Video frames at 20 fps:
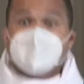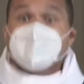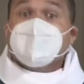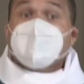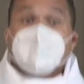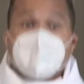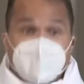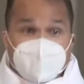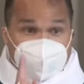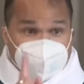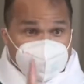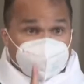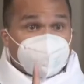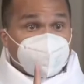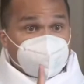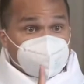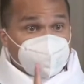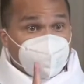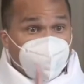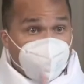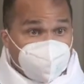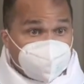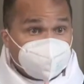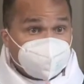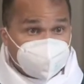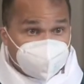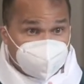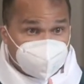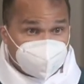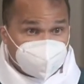Said, There is one
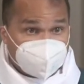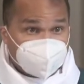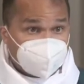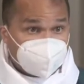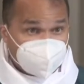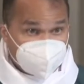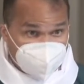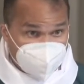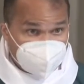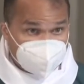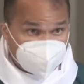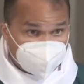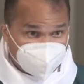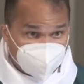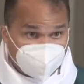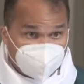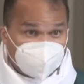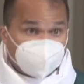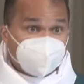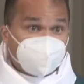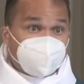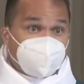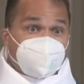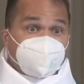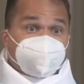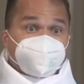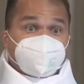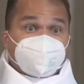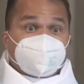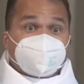thing needful,
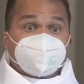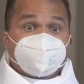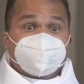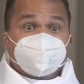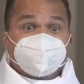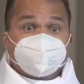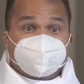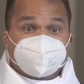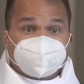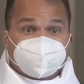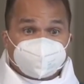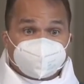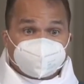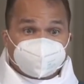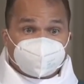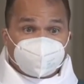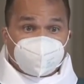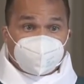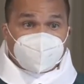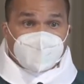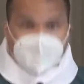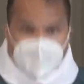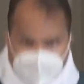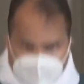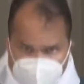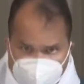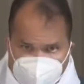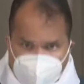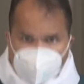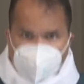Father.
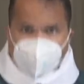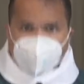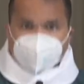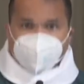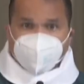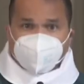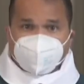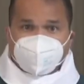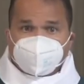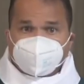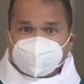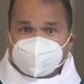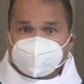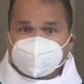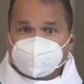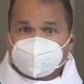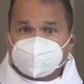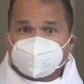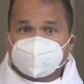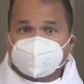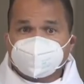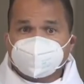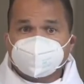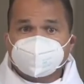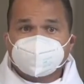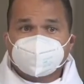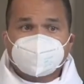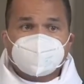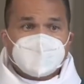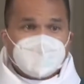Father.
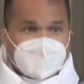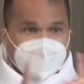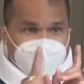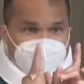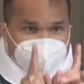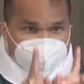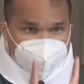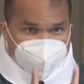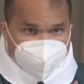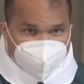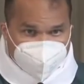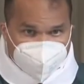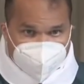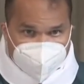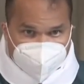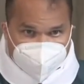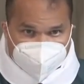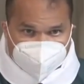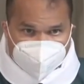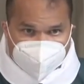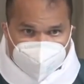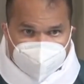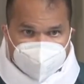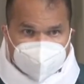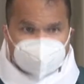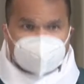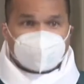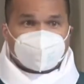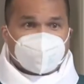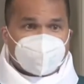It's the prayer of Jesus,
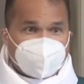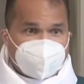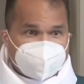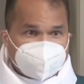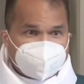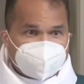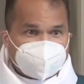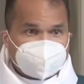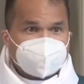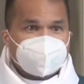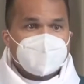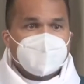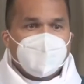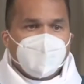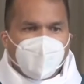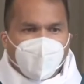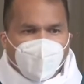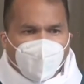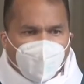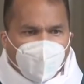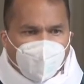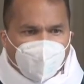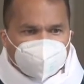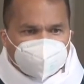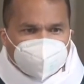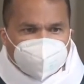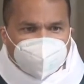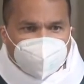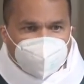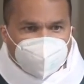remember? All
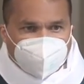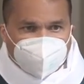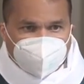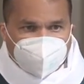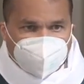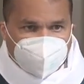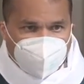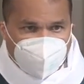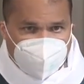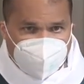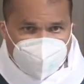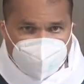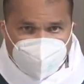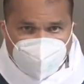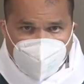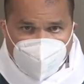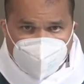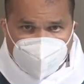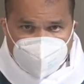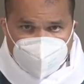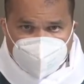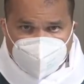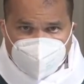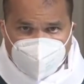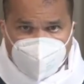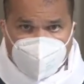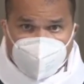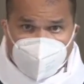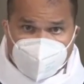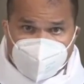year we've been on this prayer.
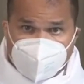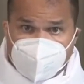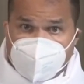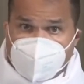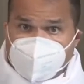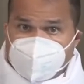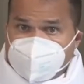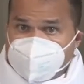Father,